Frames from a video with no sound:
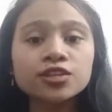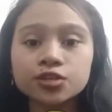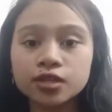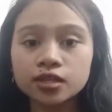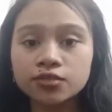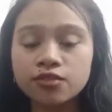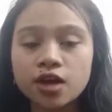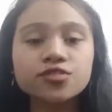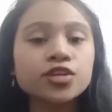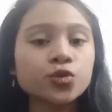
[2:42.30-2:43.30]
alternative
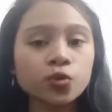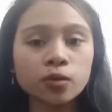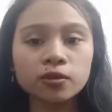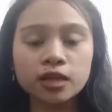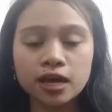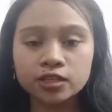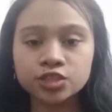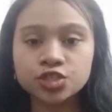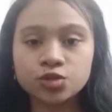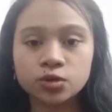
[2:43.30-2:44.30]
and renewable
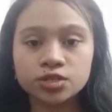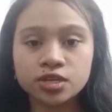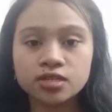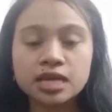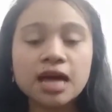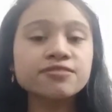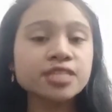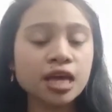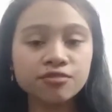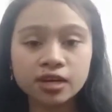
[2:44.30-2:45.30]
energy sources have
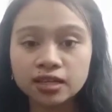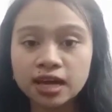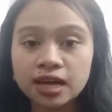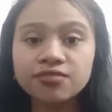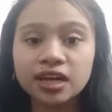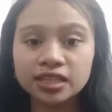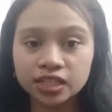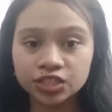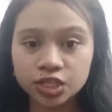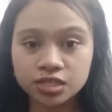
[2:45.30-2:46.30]
several
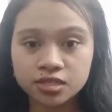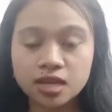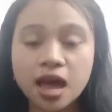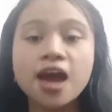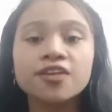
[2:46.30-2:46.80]
advantages.